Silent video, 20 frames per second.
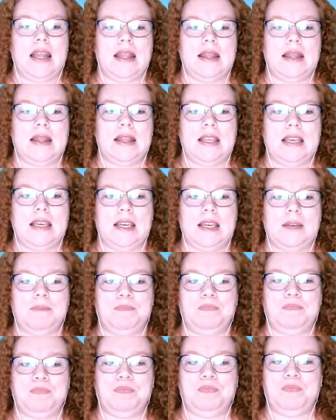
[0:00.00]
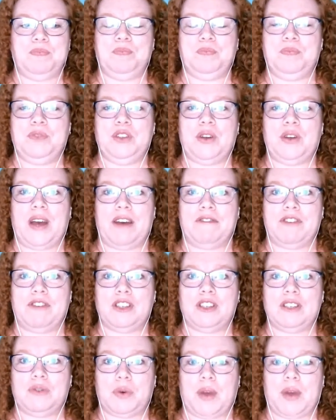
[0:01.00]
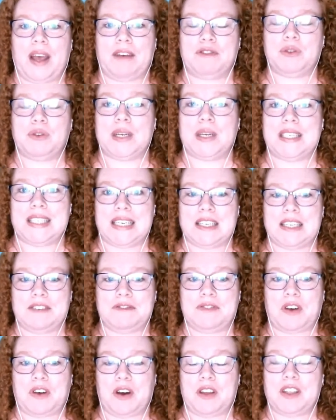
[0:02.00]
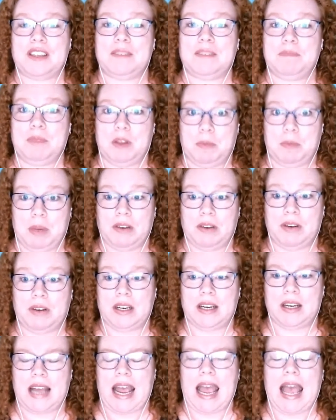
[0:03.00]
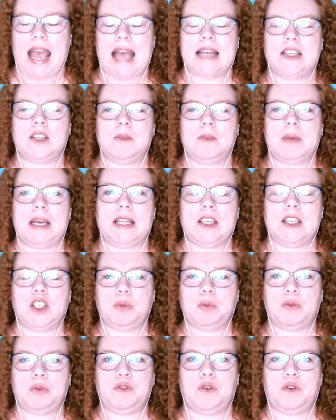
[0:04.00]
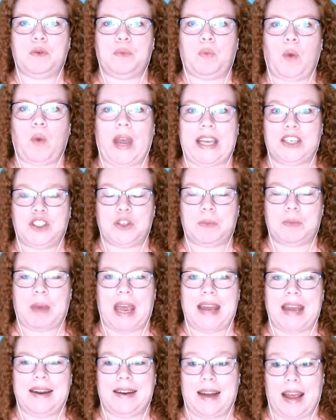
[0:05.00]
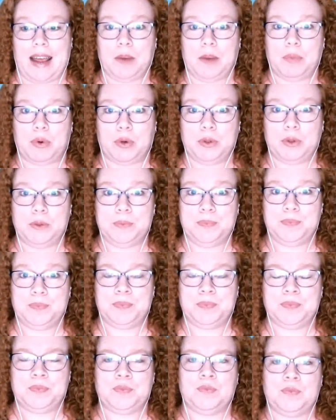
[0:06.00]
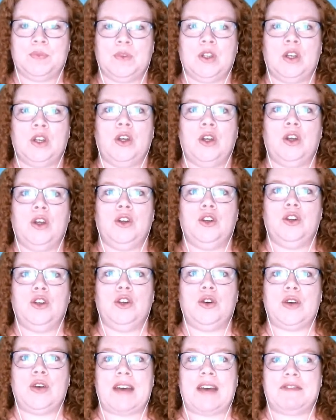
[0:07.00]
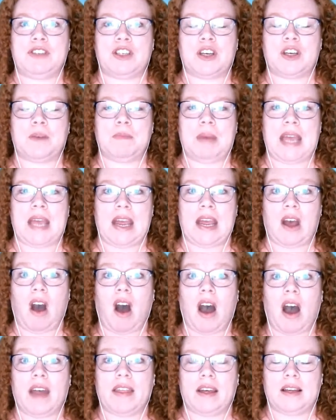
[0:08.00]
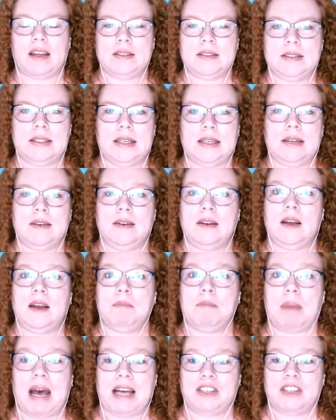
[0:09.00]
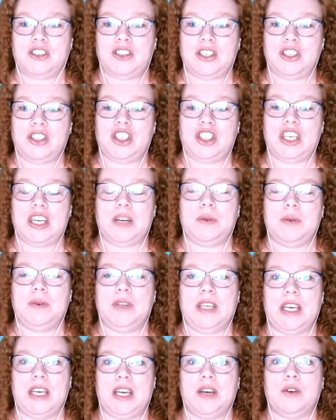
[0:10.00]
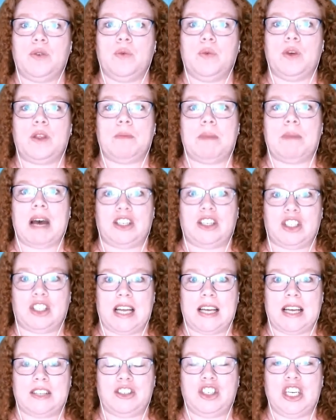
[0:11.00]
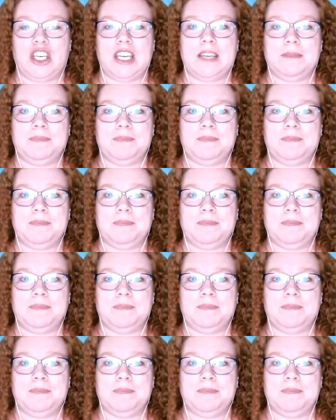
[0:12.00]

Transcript: First of all, you have to identify the period. And to be eligible for wages paid in April, you have to compare either March this year with March last year,